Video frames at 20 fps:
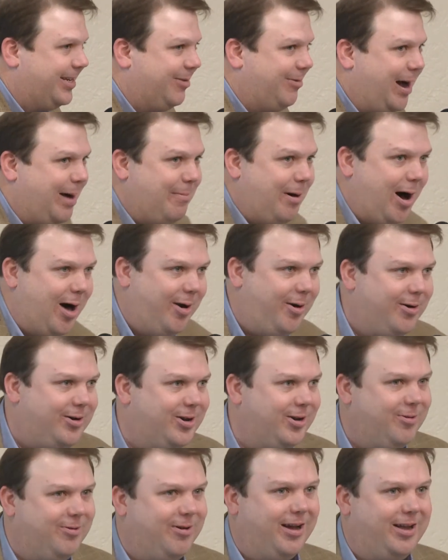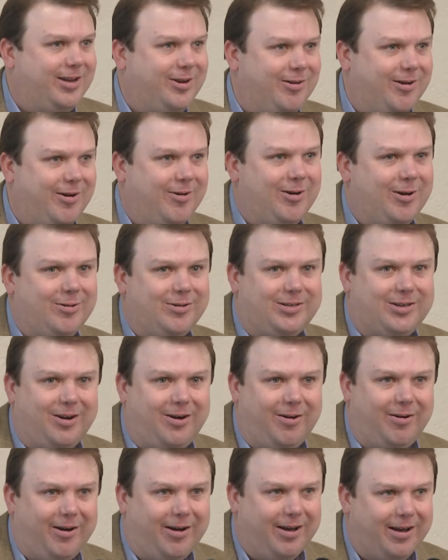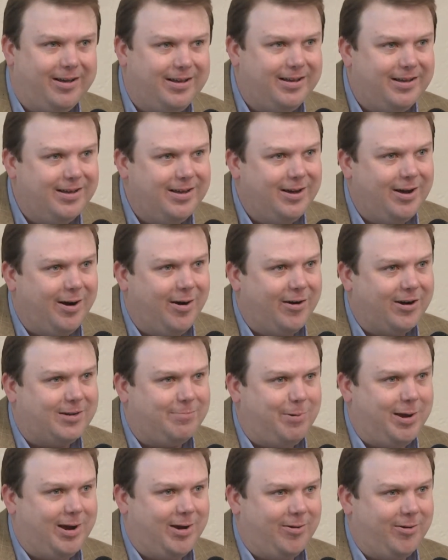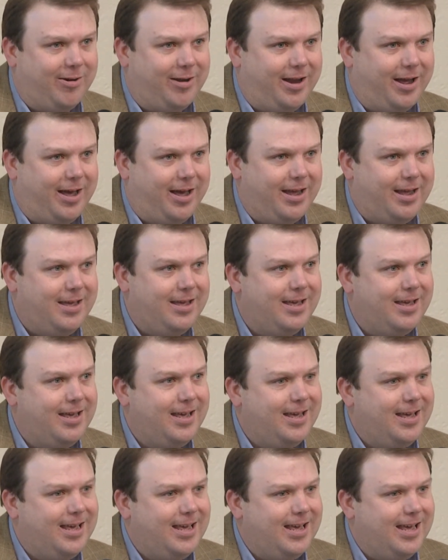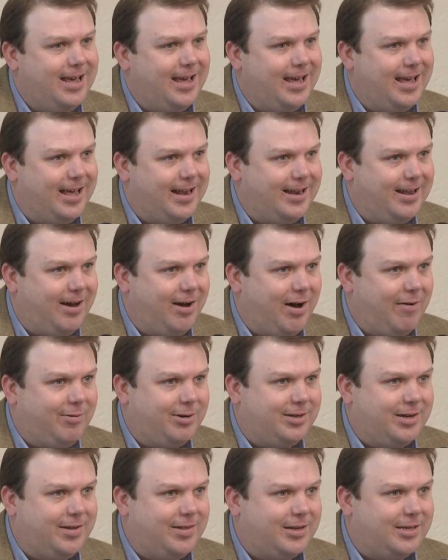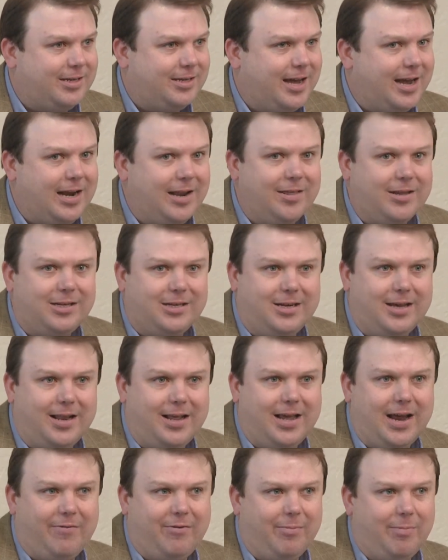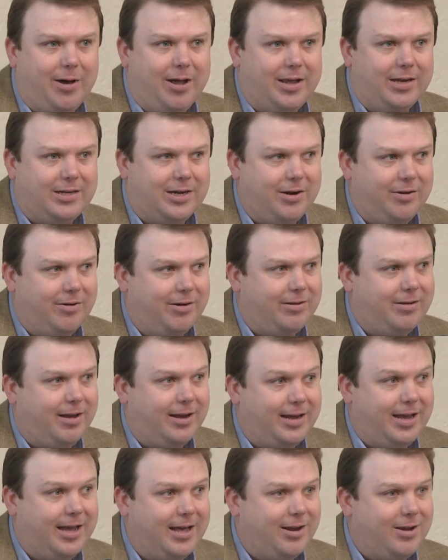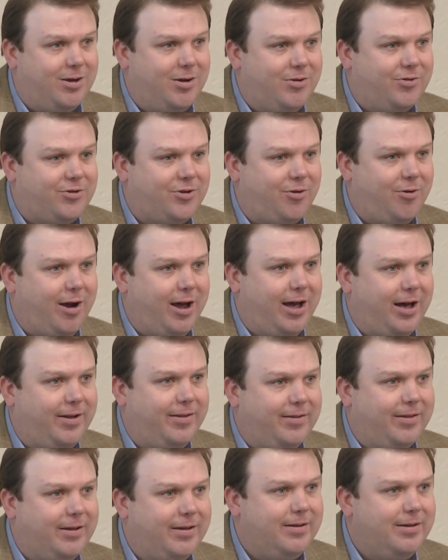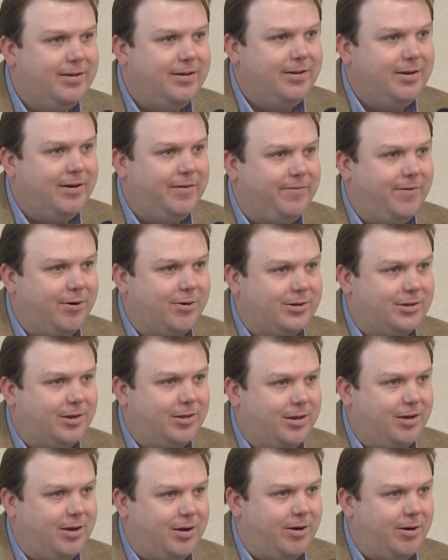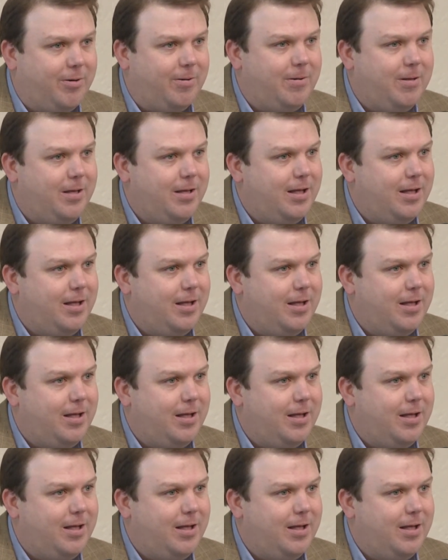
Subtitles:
So I'm honored to introduce our speaker today, and obviously the state of the city. Everybody's here again, a huge crowd, and the first of the year.